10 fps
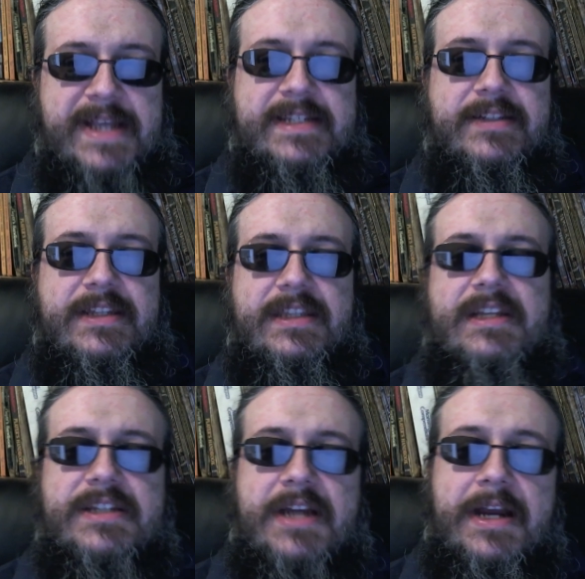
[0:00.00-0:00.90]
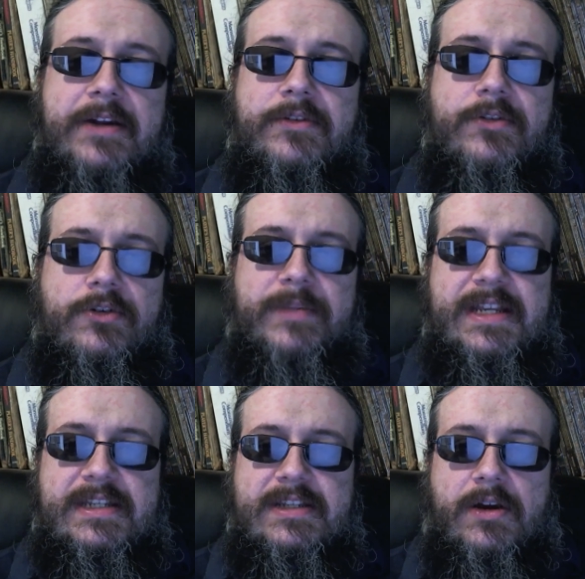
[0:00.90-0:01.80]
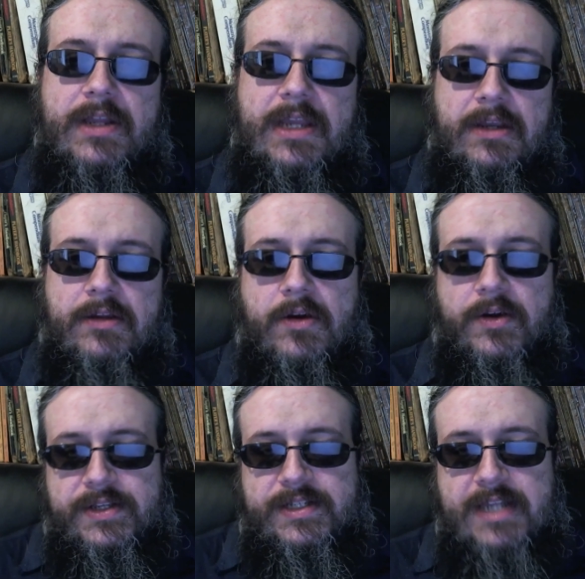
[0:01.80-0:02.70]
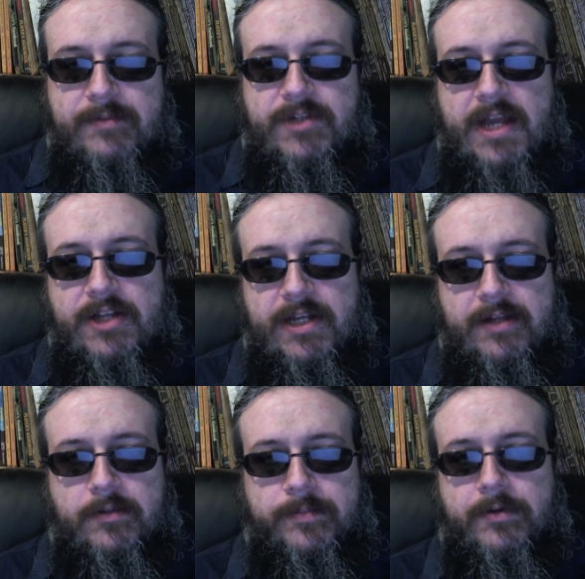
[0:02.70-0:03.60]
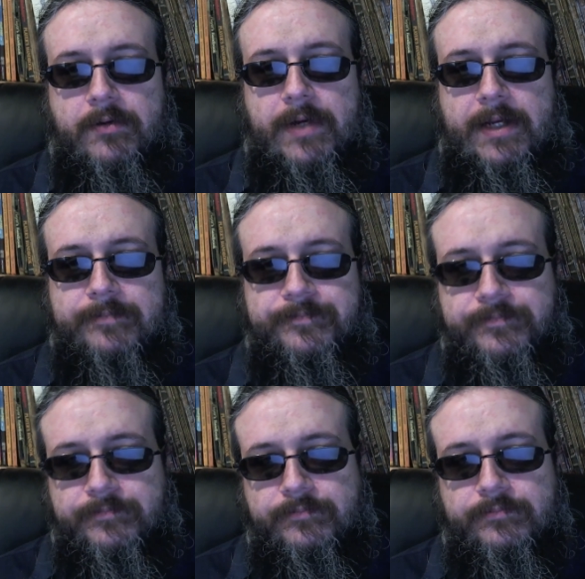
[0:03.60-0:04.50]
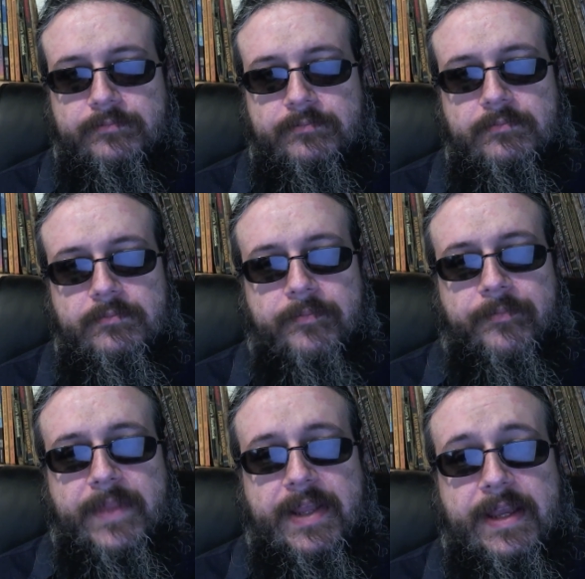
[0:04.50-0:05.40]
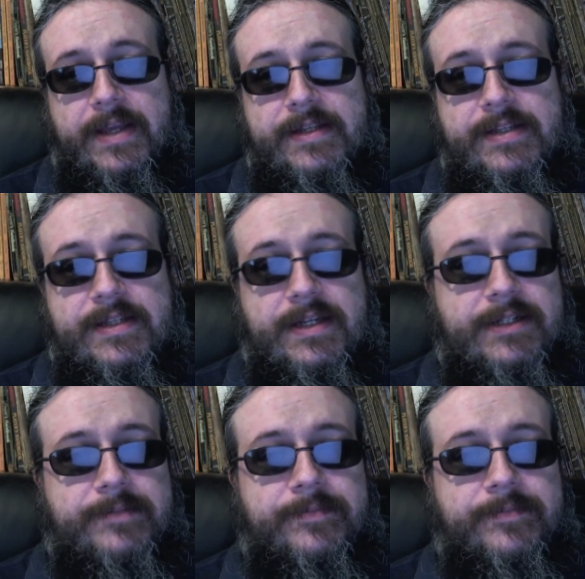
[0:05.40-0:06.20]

Basically, the entire group gets in on the same chat channel or program, and